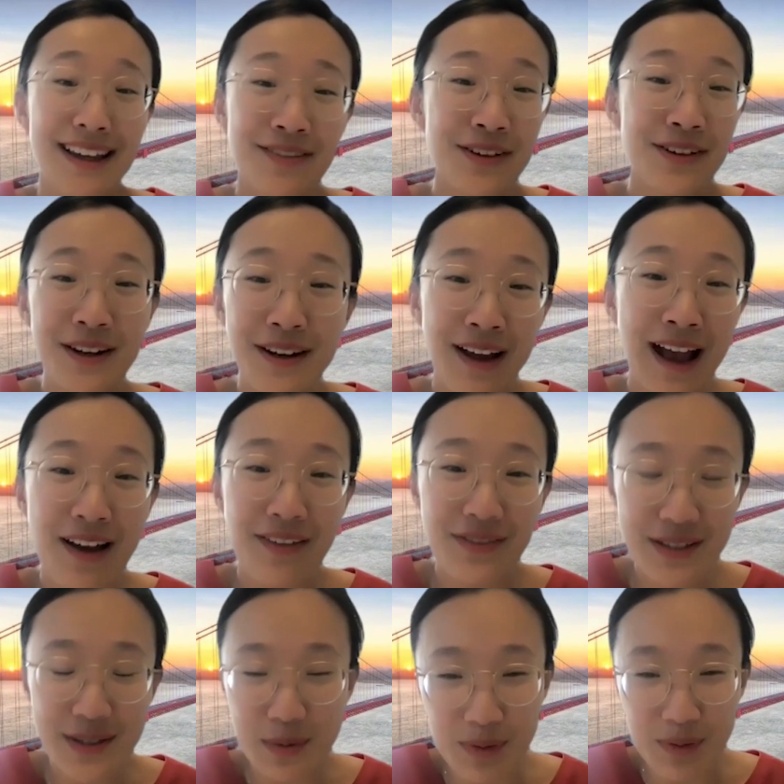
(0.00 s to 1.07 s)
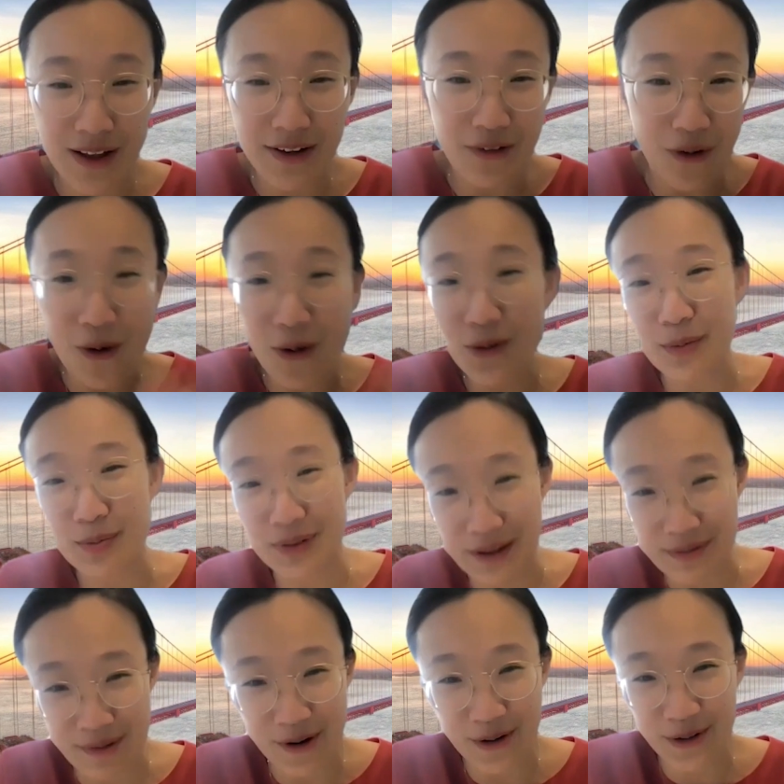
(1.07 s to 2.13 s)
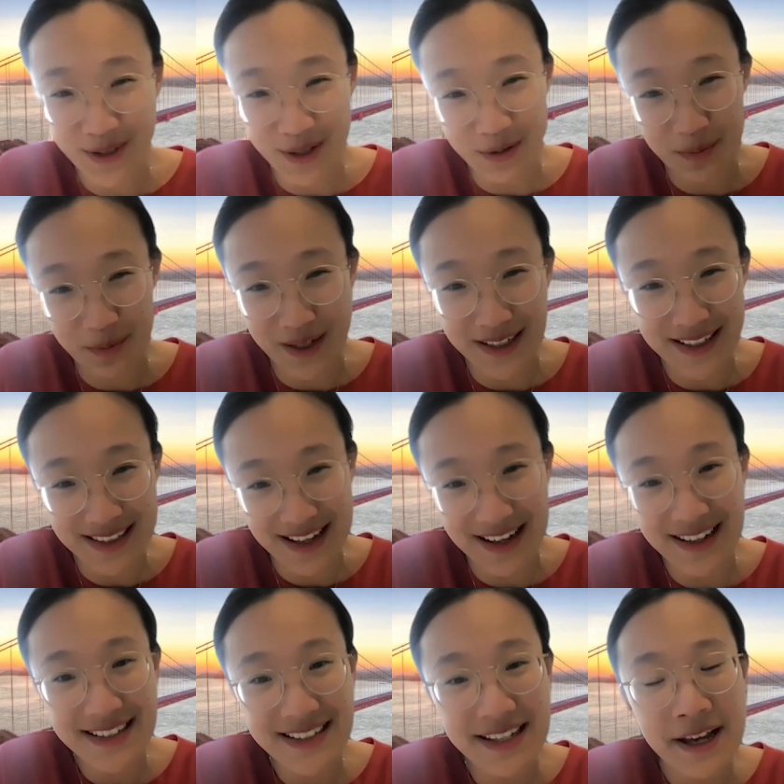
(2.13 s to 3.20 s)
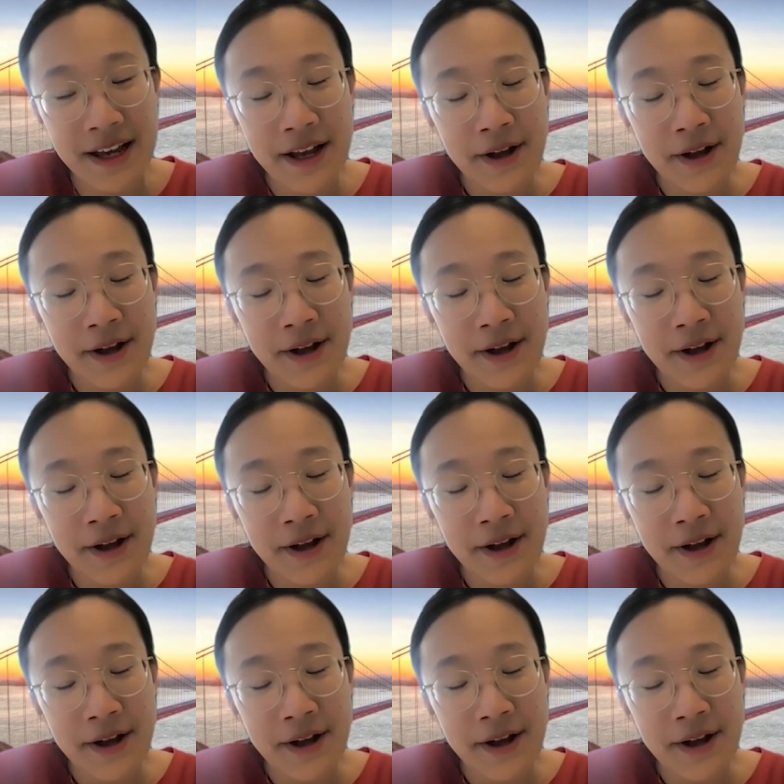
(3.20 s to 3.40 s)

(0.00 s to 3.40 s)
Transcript: even have this apply to all the plane models that were being designed.